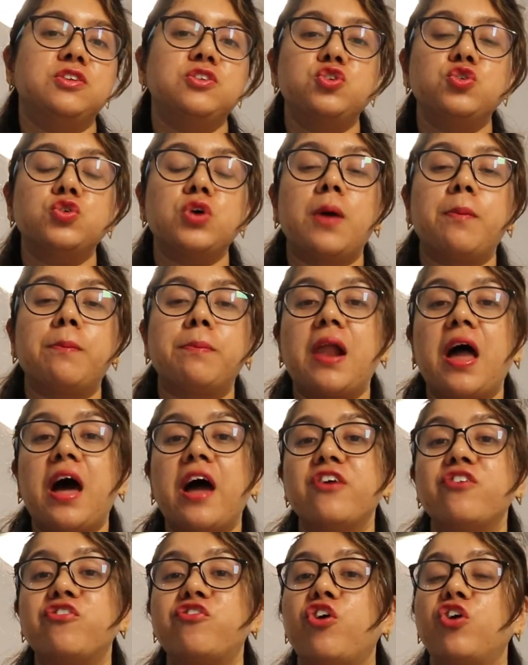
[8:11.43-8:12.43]
to
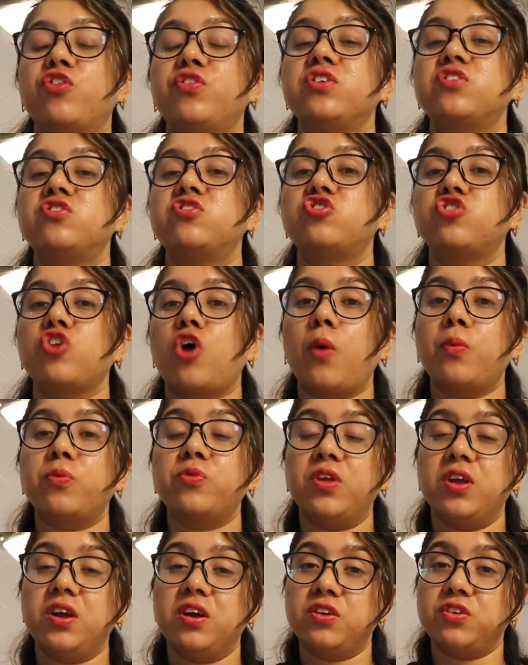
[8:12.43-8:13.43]
apply for this job
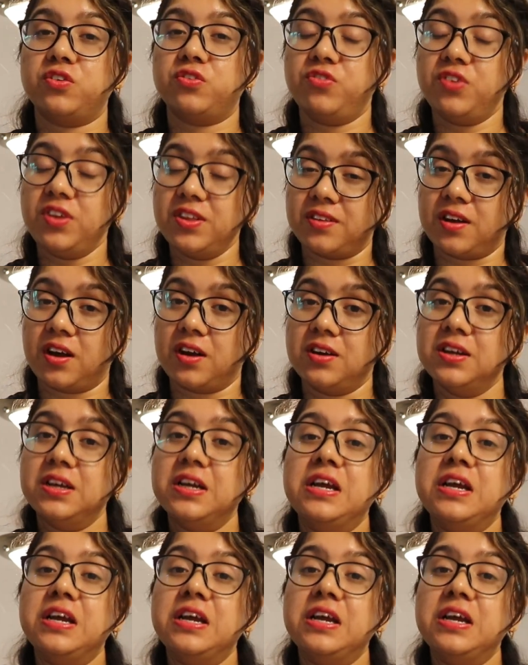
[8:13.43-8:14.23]
seekers visa.